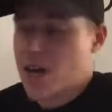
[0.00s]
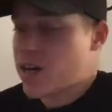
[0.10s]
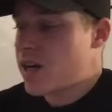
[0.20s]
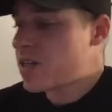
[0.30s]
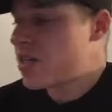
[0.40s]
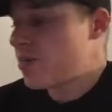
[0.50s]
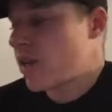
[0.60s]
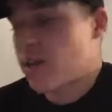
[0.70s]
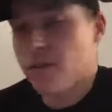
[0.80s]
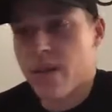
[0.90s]
kind of
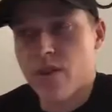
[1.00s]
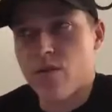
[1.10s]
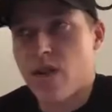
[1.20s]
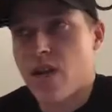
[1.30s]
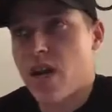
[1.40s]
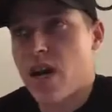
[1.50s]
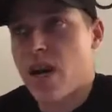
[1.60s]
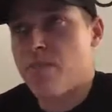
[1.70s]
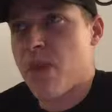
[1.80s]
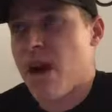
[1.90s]
similarly agree.
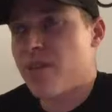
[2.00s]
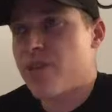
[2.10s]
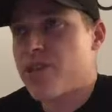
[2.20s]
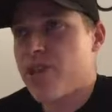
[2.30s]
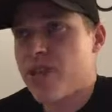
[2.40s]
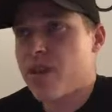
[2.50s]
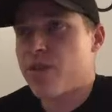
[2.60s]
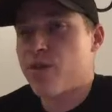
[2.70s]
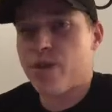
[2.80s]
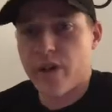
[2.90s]
I would say that
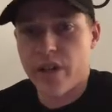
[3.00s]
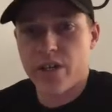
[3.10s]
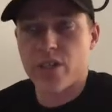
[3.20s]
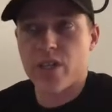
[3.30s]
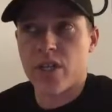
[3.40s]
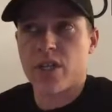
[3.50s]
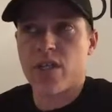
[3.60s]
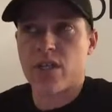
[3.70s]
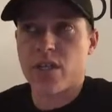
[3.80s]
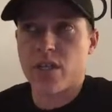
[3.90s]
it's very interesting to
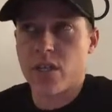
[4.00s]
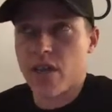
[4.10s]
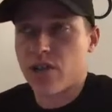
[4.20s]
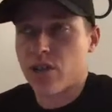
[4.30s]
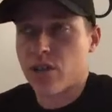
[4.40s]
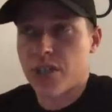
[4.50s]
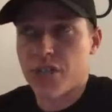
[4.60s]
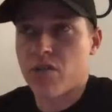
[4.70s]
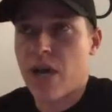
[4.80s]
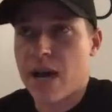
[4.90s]
see that
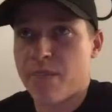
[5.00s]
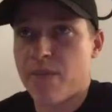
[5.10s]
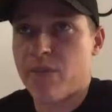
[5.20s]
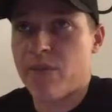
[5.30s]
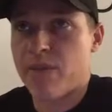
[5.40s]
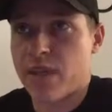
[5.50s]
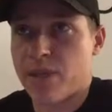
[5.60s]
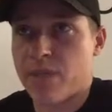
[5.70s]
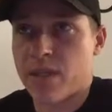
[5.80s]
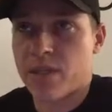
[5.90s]
traditional capital
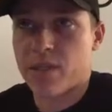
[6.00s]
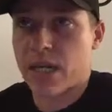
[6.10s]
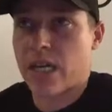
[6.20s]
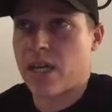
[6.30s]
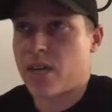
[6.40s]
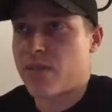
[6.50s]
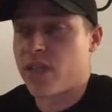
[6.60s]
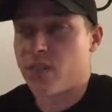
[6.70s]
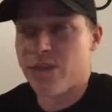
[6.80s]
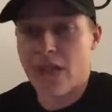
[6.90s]
investment, in
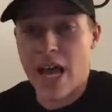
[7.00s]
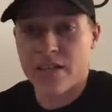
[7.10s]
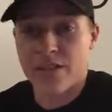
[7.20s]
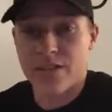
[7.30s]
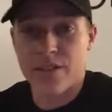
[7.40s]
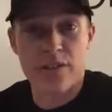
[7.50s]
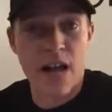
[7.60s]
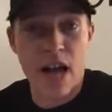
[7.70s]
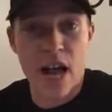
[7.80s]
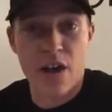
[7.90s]
the last year and
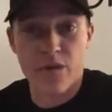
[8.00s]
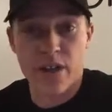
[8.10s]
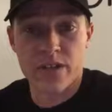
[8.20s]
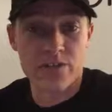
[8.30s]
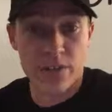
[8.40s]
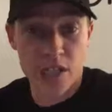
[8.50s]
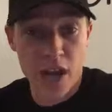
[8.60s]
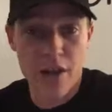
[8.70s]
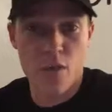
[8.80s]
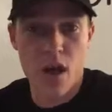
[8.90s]
a half has
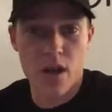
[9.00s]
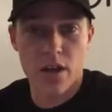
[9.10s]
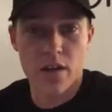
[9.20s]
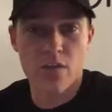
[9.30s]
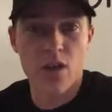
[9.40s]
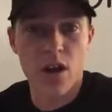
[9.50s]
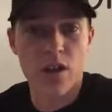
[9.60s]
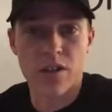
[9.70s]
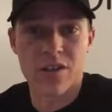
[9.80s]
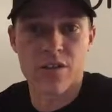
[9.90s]
skyrocketed
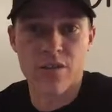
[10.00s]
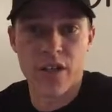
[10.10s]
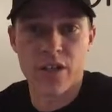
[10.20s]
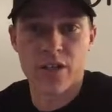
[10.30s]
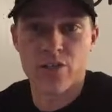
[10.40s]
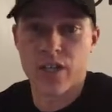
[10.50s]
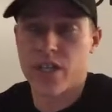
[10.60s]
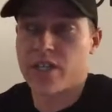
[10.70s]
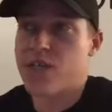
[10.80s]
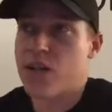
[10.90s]
regardless of industry
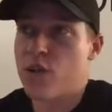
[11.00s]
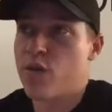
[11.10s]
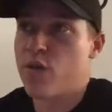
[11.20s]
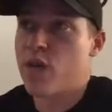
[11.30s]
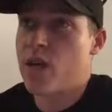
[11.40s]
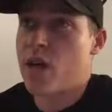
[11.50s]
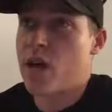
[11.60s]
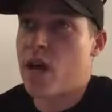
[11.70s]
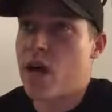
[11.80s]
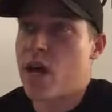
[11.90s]
itself.
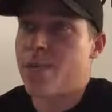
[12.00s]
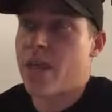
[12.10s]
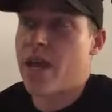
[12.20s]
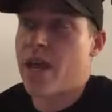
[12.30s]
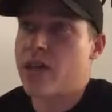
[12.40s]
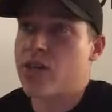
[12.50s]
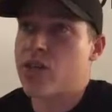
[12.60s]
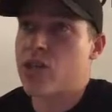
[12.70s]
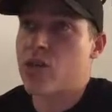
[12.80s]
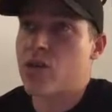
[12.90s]
And
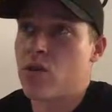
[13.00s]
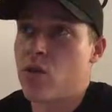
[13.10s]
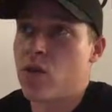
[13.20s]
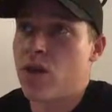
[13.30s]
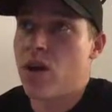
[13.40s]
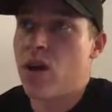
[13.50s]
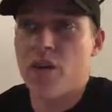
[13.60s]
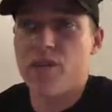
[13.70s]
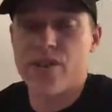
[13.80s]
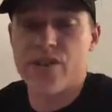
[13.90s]
so
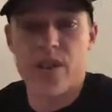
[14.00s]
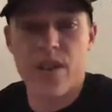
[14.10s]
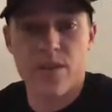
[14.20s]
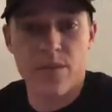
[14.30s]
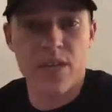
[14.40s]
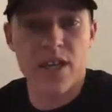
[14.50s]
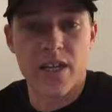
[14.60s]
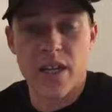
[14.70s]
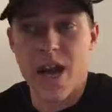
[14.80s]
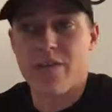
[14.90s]
obviously something
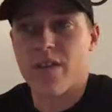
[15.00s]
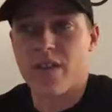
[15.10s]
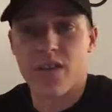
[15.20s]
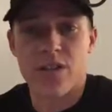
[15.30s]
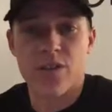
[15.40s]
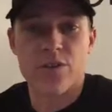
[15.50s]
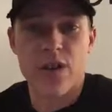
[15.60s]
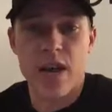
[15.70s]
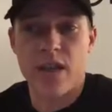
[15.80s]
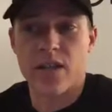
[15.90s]
like NAFTA does
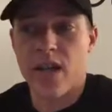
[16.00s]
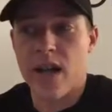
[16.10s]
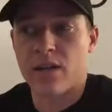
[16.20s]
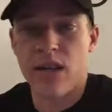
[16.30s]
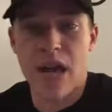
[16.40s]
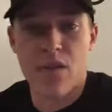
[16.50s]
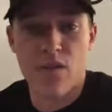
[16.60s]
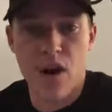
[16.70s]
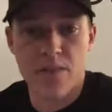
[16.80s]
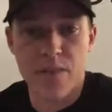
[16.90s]
create that lack of
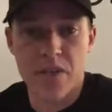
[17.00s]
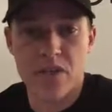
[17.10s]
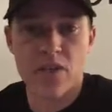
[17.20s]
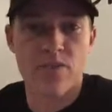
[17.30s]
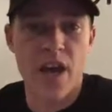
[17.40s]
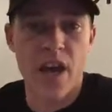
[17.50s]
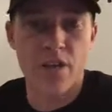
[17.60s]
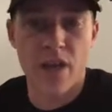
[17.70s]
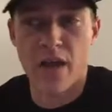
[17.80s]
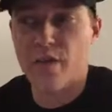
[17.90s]
optimism,
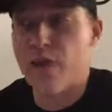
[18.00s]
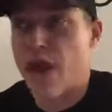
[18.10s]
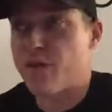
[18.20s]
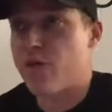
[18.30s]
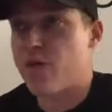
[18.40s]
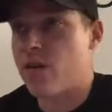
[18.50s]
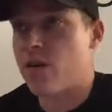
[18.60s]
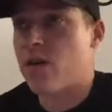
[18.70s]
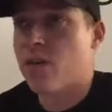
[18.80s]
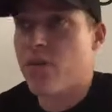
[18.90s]
that
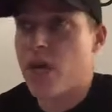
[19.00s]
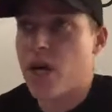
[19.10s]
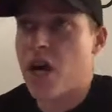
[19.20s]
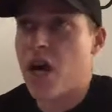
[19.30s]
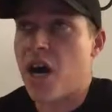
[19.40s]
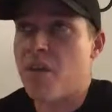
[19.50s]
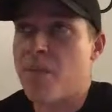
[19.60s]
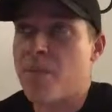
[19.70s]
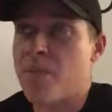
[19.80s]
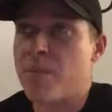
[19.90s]
fear.
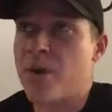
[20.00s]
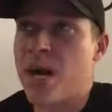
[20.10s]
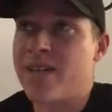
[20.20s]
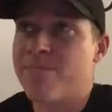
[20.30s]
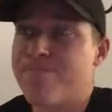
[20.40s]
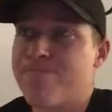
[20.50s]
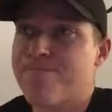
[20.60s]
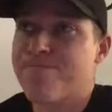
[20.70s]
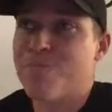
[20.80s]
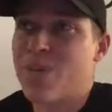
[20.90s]
But
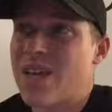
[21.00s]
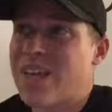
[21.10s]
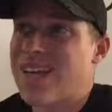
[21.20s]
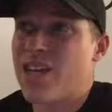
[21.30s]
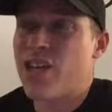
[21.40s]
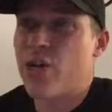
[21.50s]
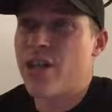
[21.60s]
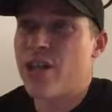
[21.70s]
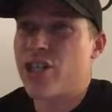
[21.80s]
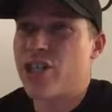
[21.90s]

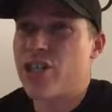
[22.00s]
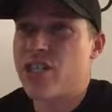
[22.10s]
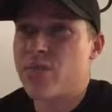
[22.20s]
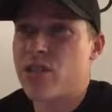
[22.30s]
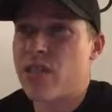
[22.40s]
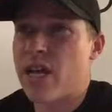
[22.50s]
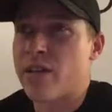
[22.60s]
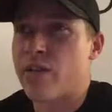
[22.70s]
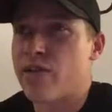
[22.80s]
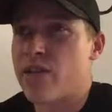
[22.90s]
it just seems
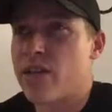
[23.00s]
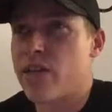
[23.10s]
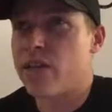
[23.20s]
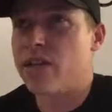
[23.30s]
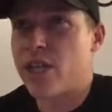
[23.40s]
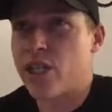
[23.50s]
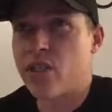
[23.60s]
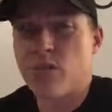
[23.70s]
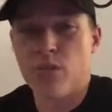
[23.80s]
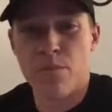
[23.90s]
like there's an
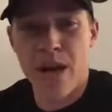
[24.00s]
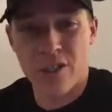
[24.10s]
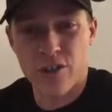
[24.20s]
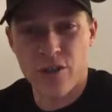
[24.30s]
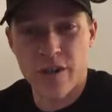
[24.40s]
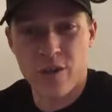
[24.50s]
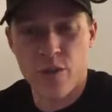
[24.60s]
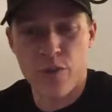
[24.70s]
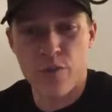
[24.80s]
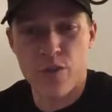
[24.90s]
additional metric
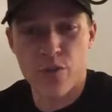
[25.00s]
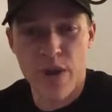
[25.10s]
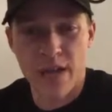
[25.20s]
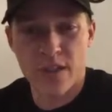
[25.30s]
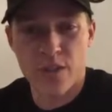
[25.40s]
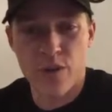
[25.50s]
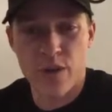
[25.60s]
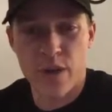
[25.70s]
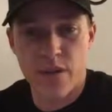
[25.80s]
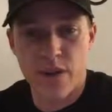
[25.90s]
with respect to
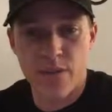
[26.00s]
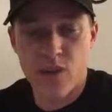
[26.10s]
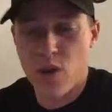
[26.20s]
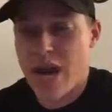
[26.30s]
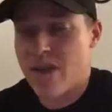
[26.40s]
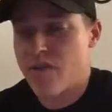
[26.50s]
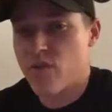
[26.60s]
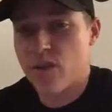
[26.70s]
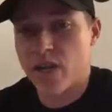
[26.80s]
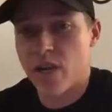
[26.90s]
Ethereum. So I haven't
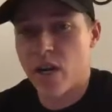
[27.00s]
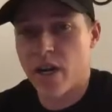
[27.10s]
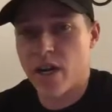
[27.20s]
really gone